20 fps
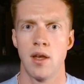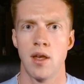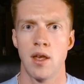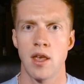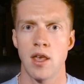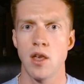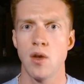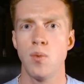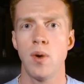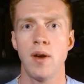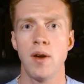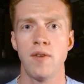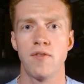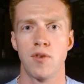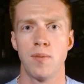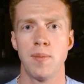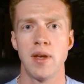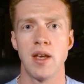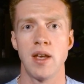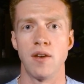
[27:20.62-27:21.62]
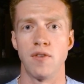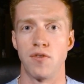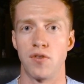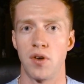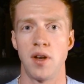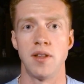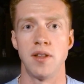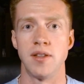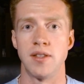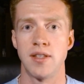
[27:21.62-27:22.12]
He went from being front
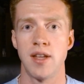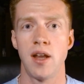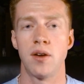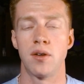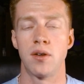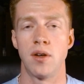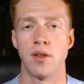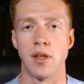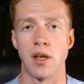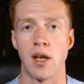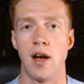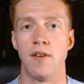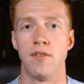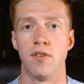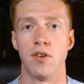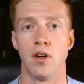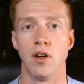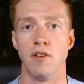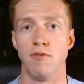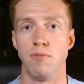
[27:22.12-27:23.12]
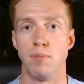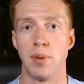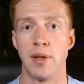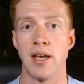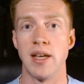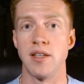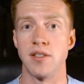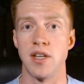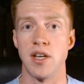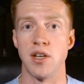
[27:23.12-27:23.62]
and center on the cover of
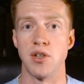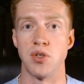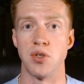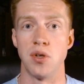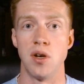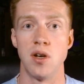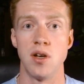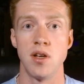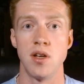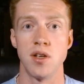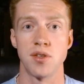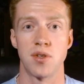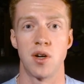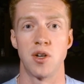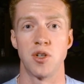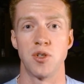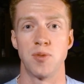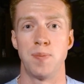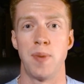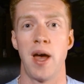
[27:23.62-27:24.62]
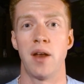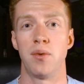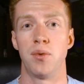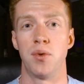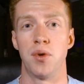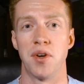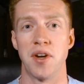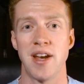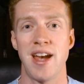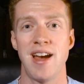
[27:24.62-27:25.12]
PlayStation All-Stars Battle
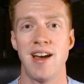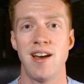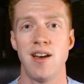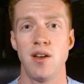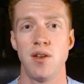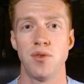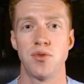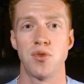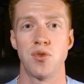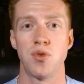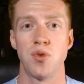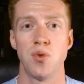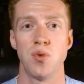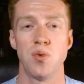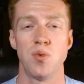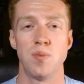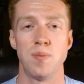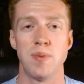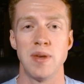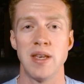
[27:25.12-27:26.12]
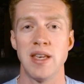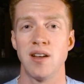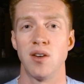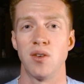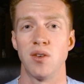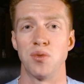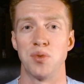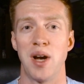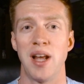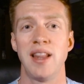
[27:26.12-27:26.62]
Royale to being a
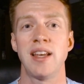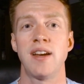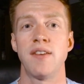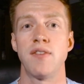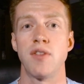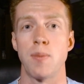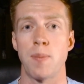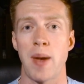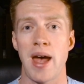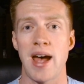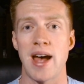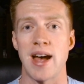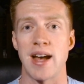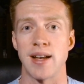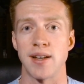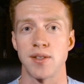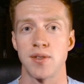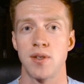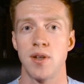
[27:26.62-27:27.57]
relic of the past,